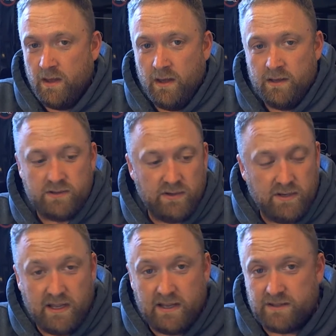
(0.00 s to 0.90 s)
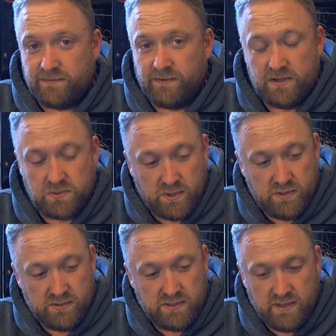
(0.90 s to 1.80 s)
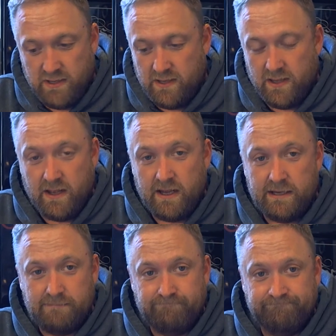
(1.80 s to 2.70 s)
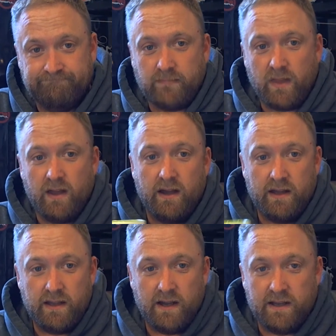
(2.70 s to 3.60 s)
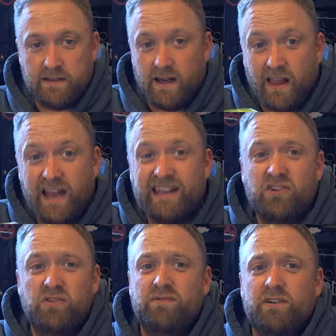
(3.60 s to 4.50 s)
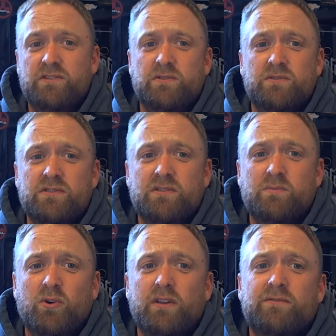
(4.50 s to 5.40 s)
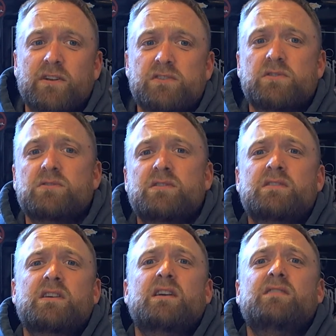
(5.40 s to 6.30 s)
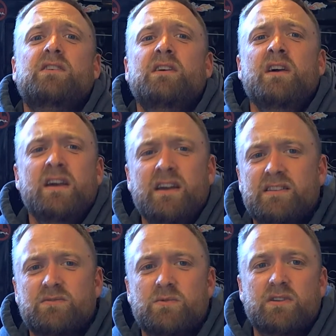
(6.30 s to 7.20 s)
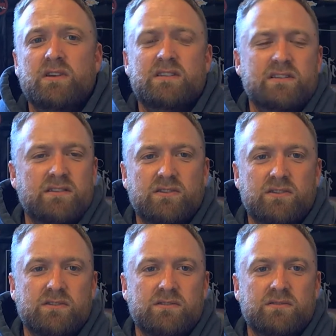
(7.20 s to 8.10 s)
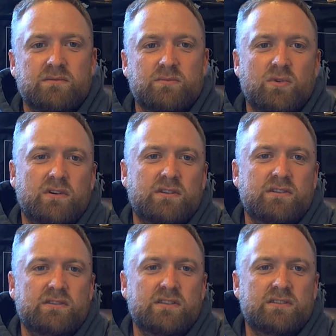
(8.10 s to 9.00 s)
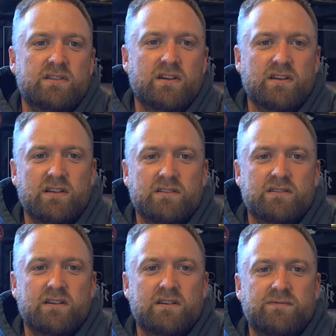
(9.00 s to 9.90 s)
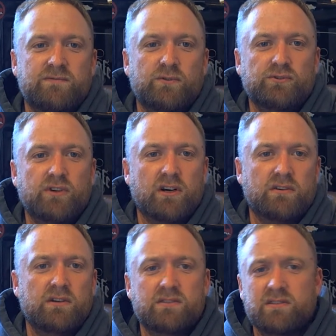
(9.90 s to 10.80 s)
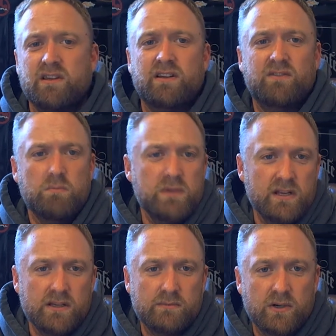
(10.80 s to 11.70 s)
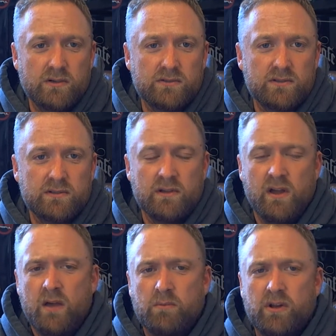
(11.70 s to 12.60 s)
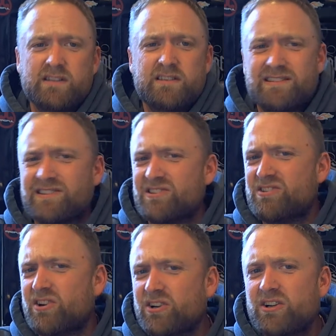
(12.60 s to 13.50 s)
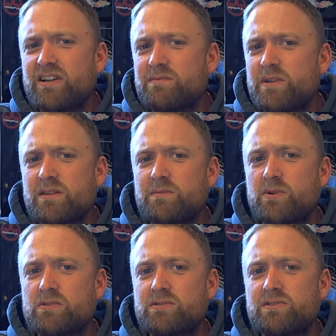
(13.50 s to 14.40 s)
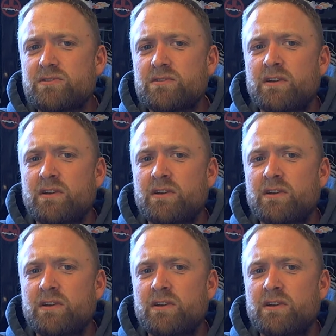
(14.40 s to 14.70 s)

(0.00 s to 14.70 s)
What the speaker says: So today it's a French roast. I like a good French roast in the morning. French roast is kind of it's a little more on the, it's not a full dark roast. It's kind of a medium roast, but I'd say it's on the darker end of medium roasts.